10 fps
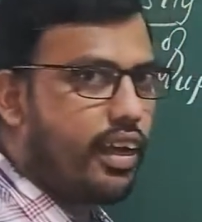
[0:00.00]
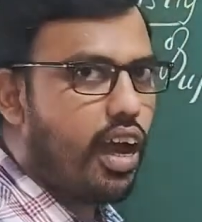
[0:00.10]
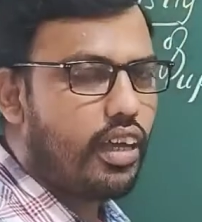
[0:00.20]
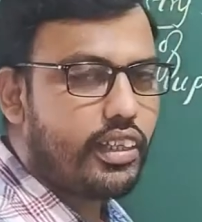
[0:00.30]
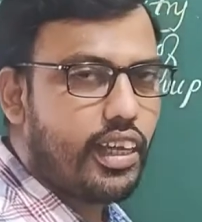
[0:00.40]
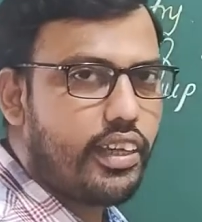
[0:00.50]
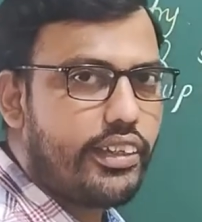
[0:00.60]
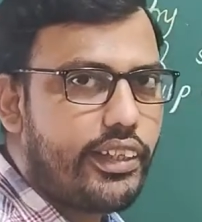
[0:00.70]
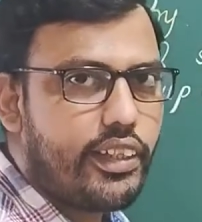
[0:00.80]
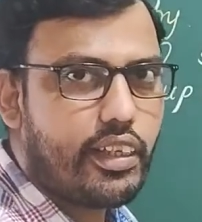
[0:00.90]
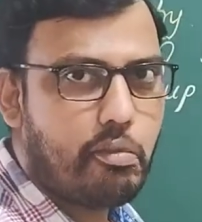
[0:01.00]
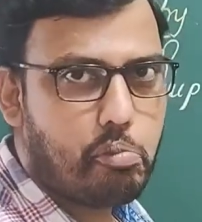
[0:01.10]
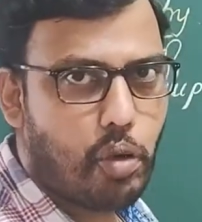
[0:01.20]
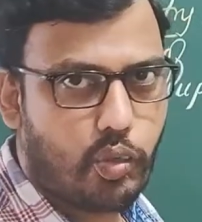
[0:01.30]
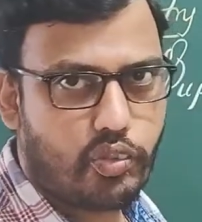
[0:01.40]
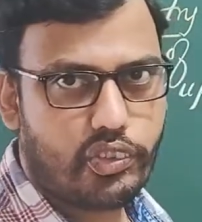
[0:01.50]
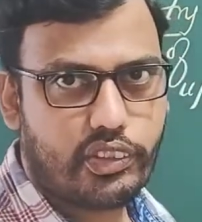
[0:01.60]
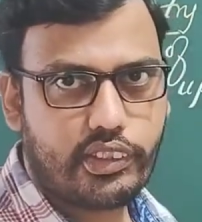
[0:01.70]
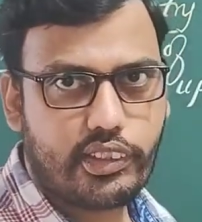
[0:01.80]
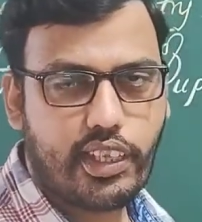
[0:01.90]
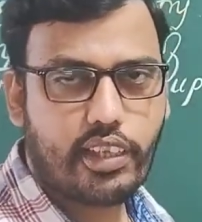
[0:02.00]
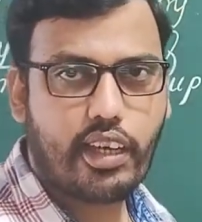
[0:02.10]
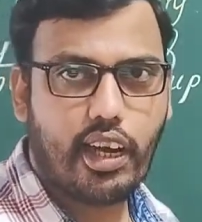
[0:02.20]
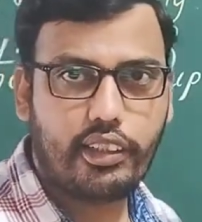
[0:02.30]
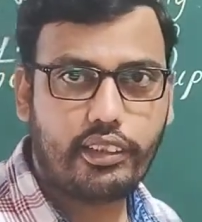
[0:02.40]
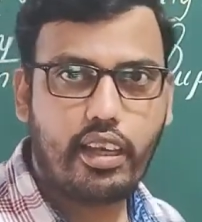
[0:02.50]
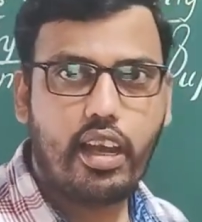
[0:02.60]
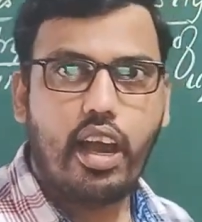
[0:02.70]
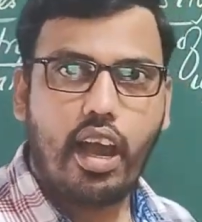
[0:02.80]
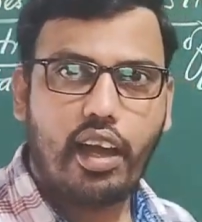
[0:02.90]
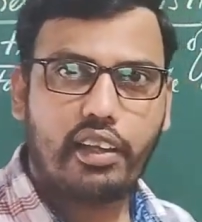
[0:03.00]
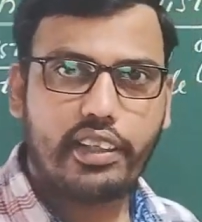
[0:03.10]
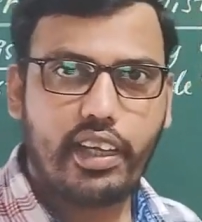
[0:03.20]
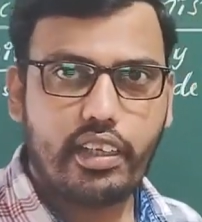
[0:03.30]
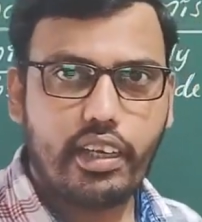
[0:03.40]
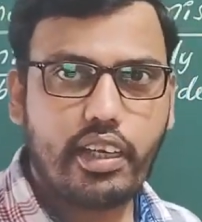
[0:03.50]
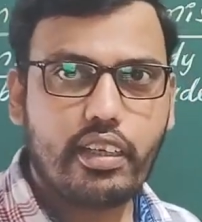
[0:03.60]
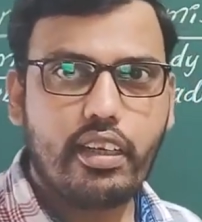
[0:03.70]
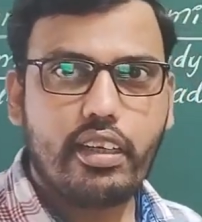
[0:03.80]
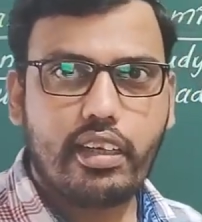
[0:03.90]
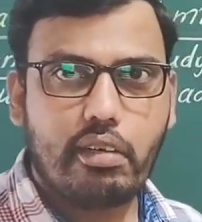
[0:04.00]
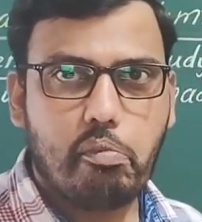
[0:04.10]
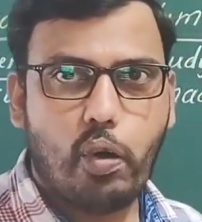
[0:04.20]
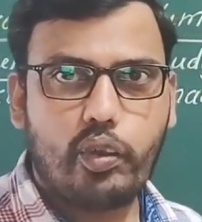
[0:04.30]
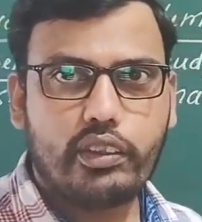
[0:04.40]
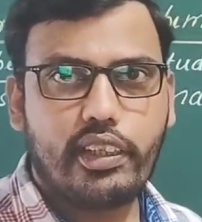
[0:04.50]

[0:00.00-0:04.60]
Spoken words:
organic compounds. They are called organic compounds,